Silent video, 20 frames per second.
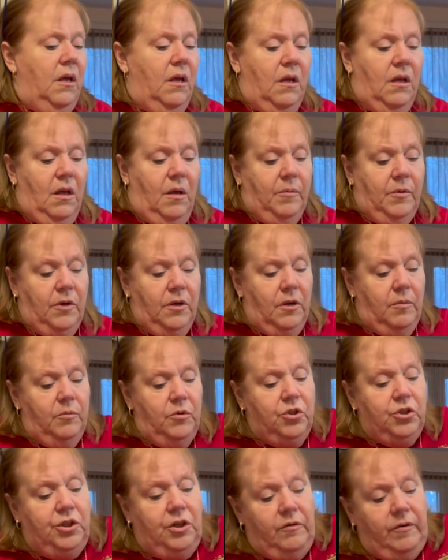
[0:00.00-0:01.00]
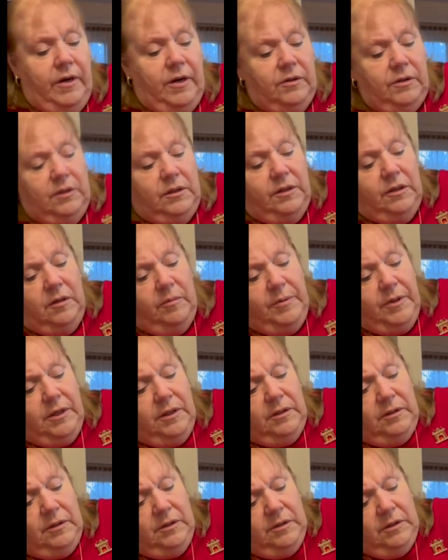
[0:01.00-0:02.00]
I'm going to mush it around a little bit,
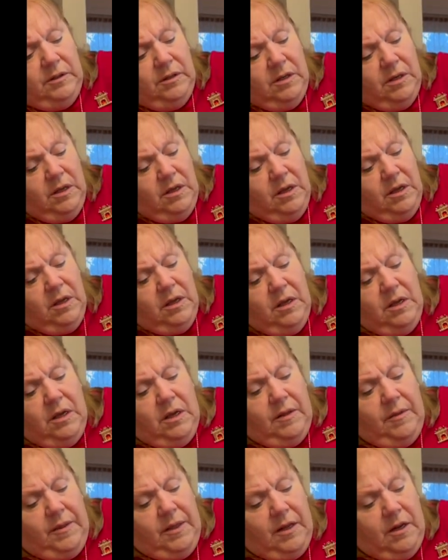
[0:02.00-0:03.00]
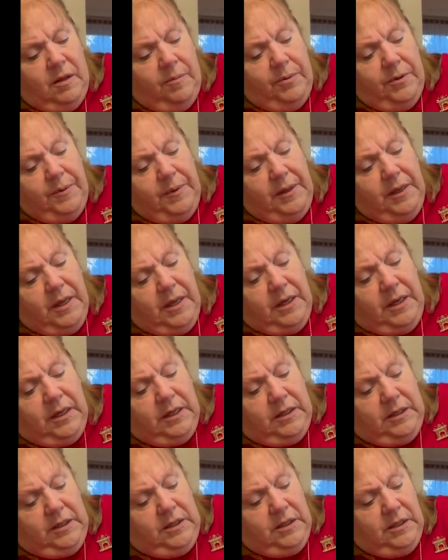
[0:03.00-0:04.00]
and then I'll put the egg
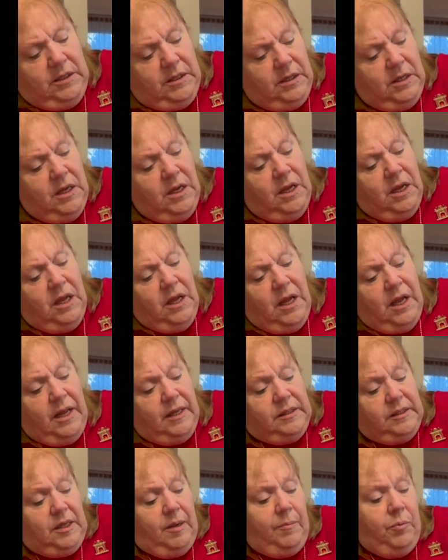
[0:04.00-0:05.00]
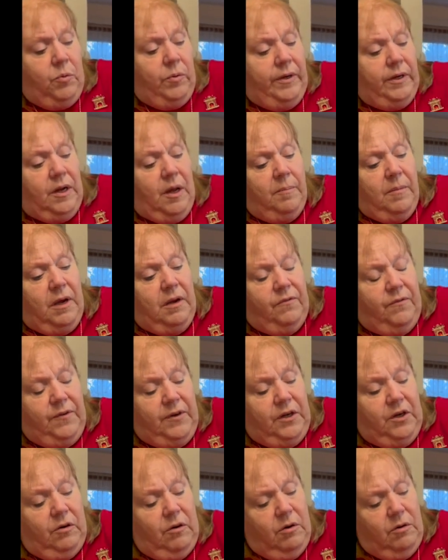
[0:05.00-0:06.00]
in. At some point, I might
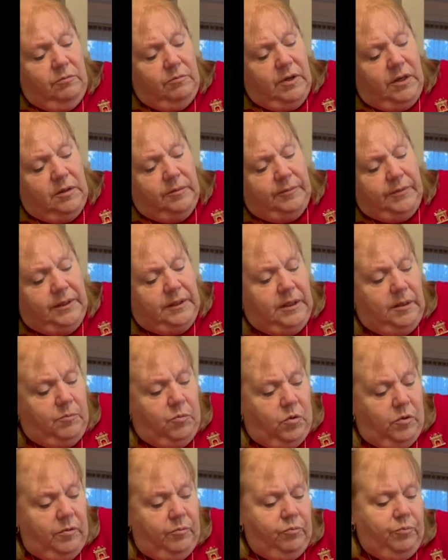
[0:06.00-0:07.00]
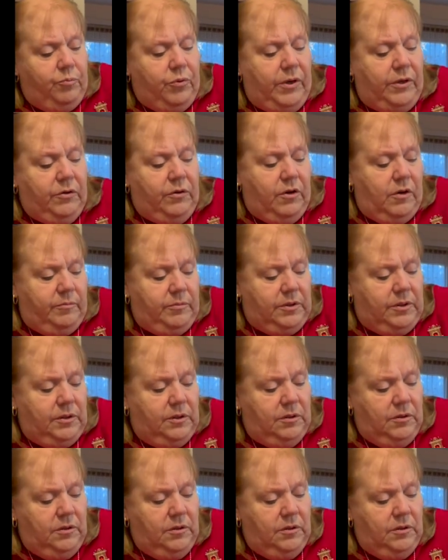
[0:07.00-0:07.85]
figure, oh, well, I need more breadcrumbs.